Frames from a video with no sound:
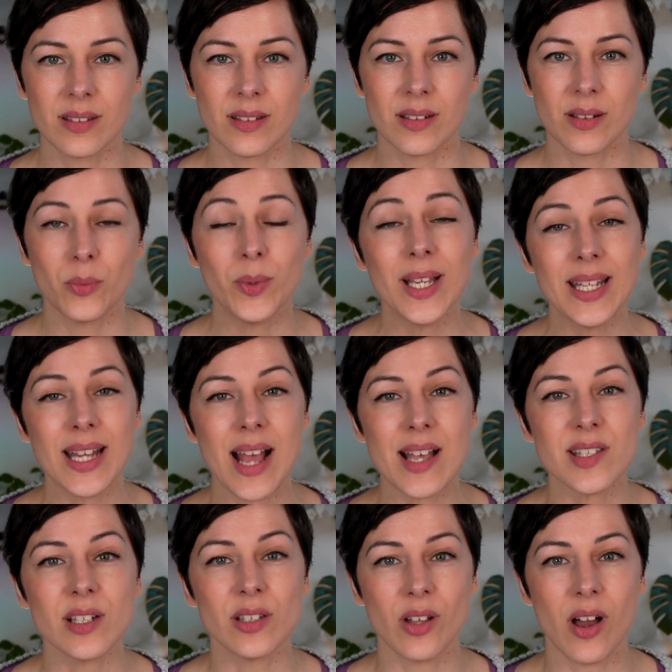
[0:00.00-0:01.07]
We get asked
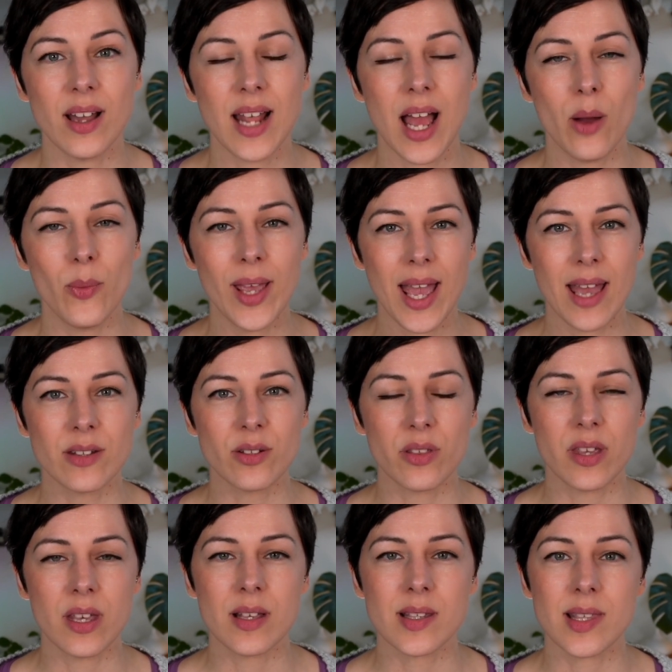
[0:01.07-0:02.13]
a lot how we handle
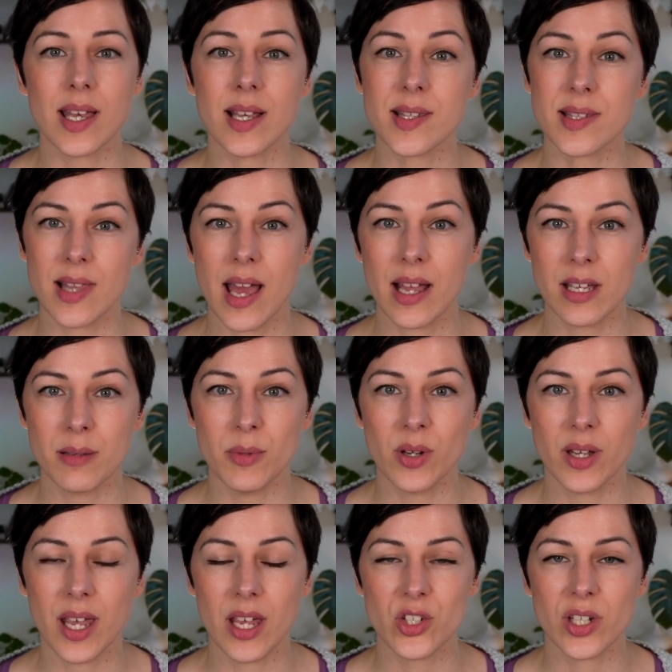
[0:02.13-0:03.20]
things like Slack
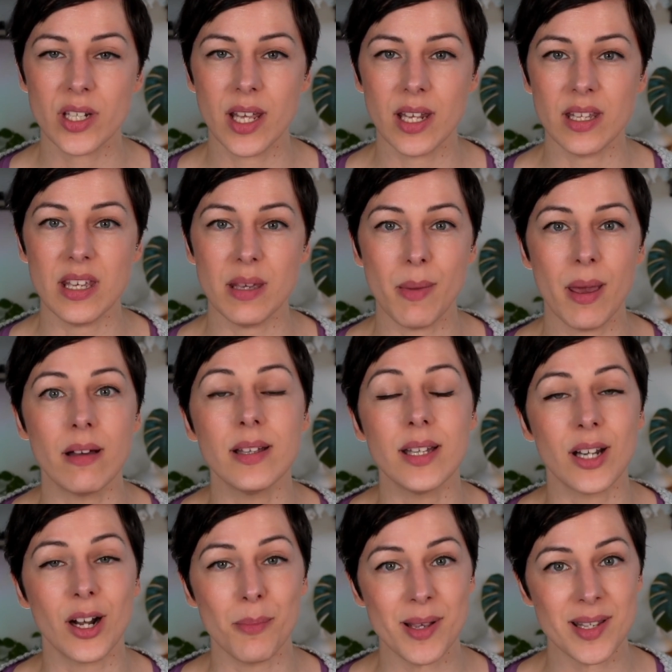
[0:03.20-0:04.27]
communication and email in
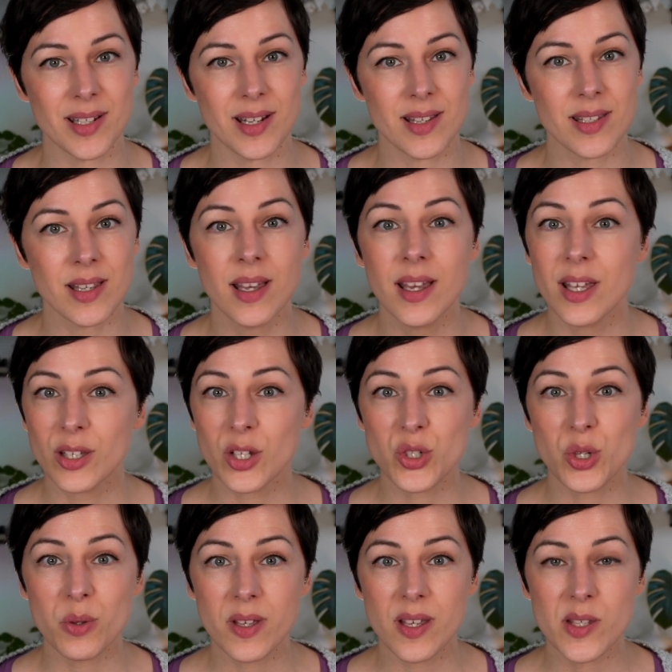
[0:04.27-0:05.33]
our business. The
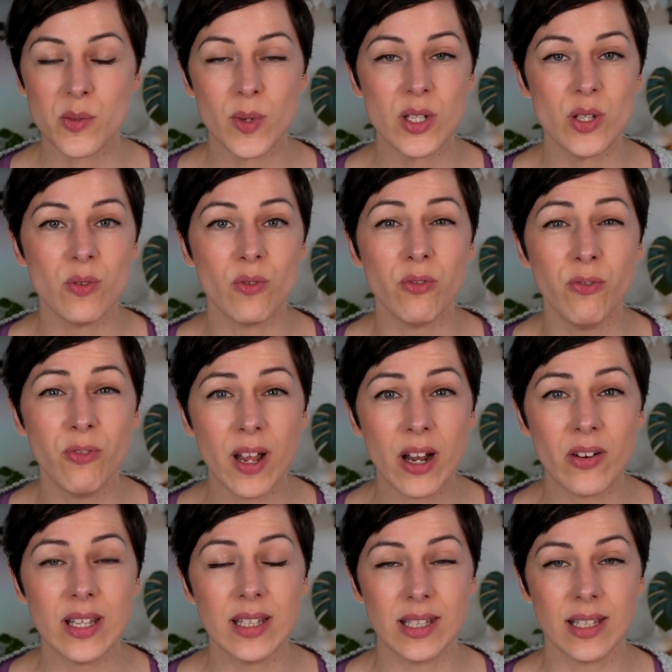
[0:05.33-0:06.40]
truth is, we do
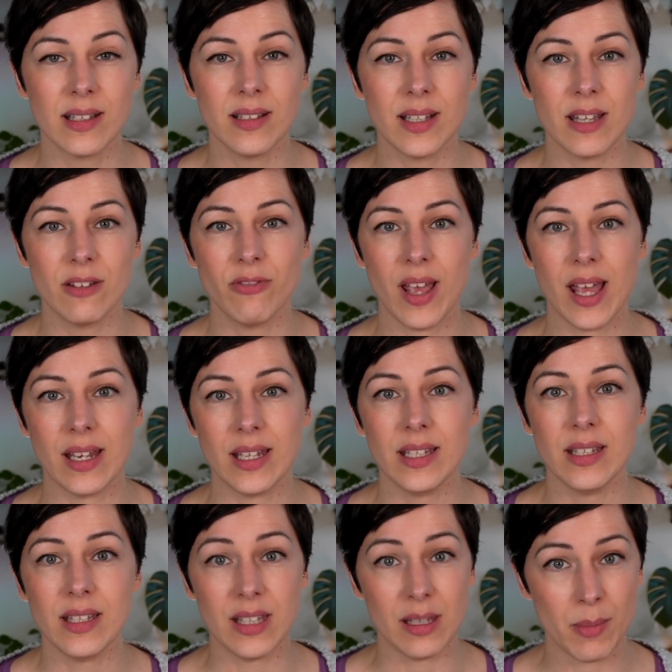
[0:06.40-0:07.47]
very little, if any,
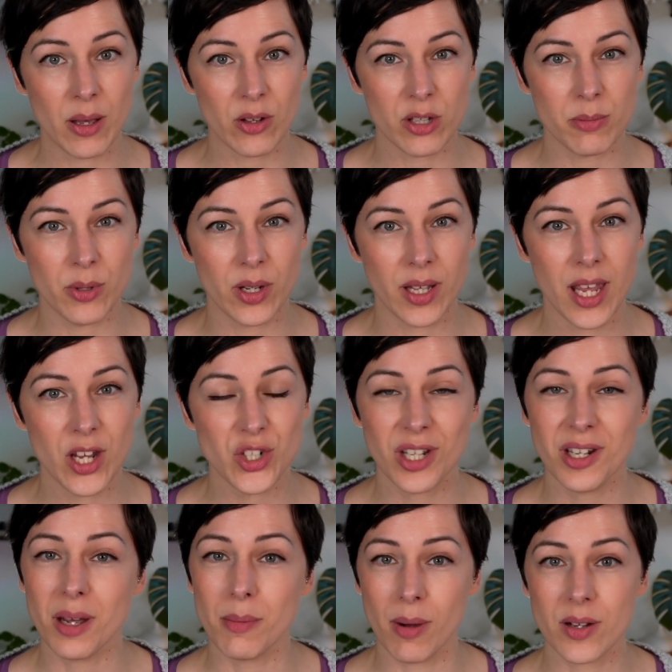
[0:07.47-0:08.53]
email communication
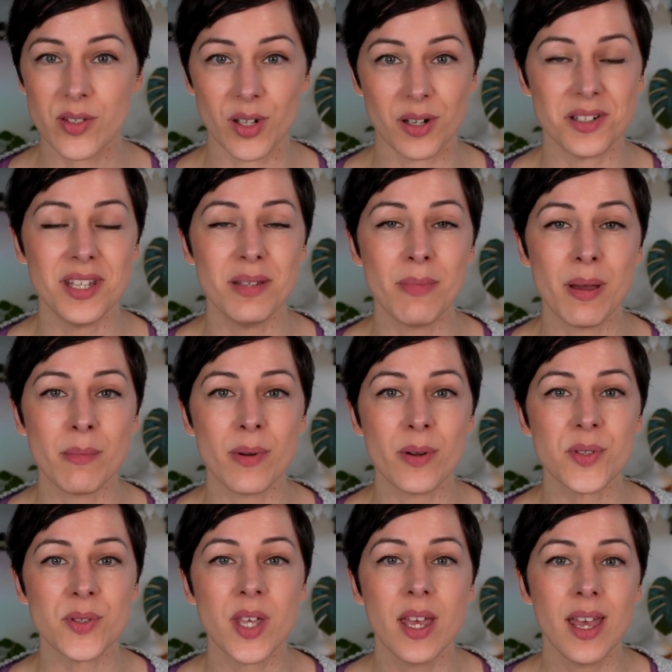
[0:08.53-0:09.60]
amongst our team
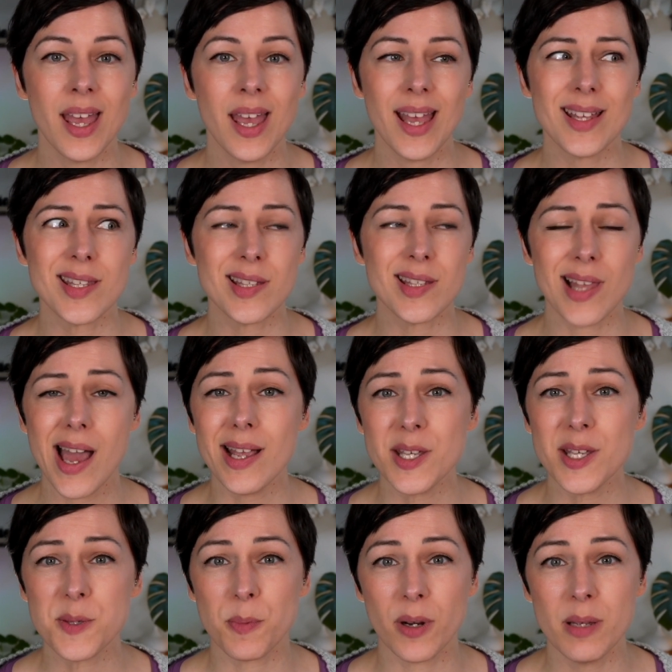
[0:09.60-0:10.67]
members, and Slack is
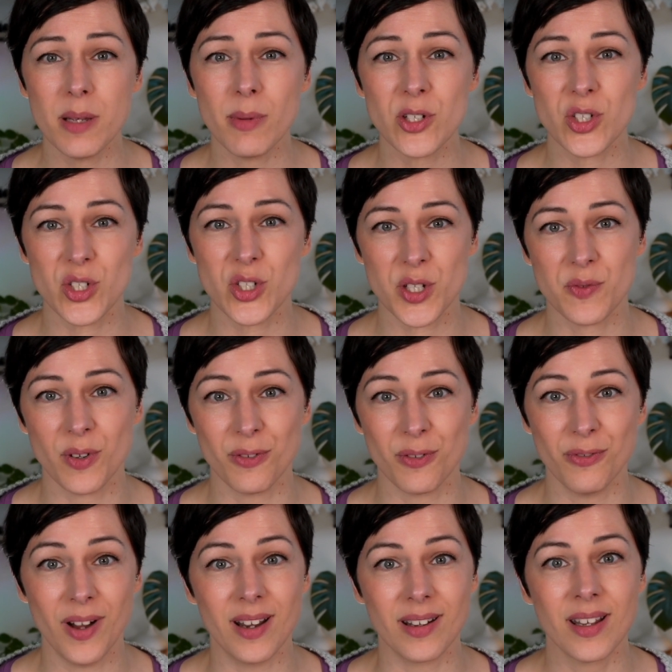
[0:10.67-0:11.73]
pretty much just for
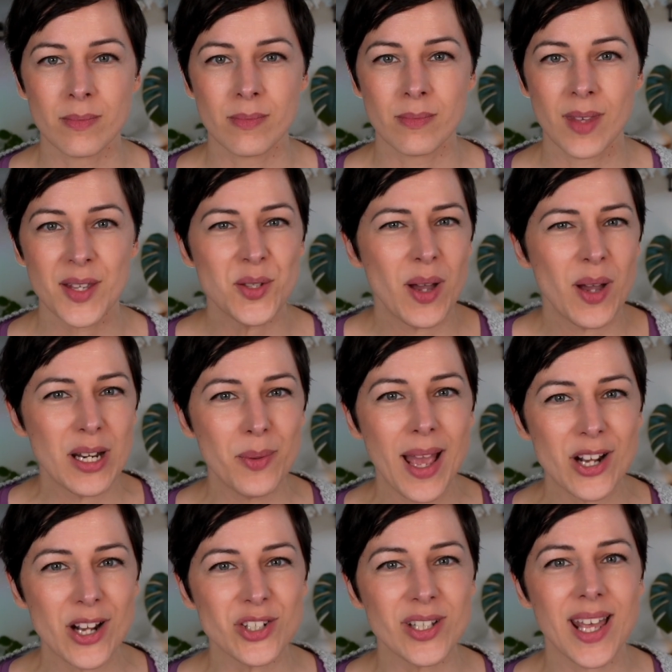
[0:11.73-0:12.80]
fun. So, how do we
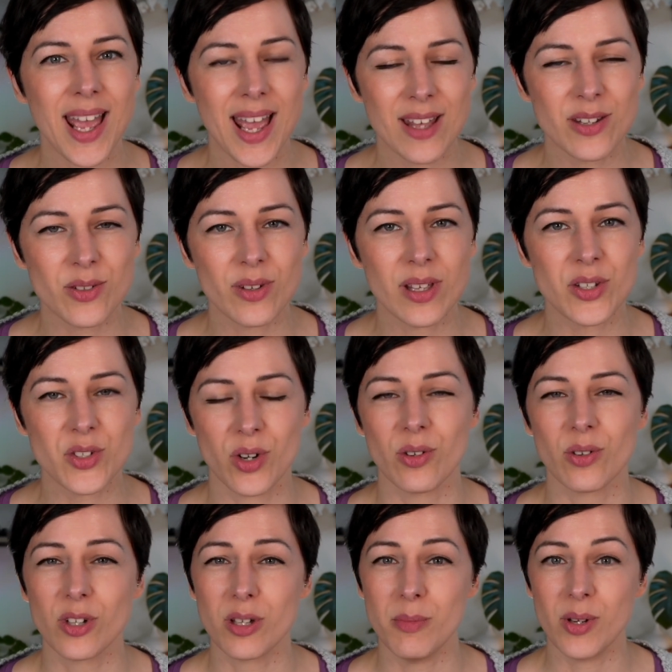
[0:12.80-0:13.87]
actually handle internal
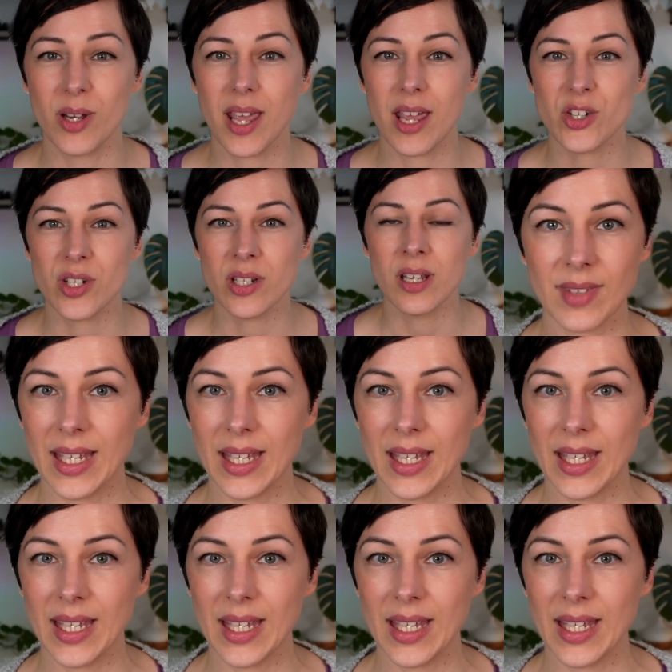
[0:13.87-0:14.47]
communication?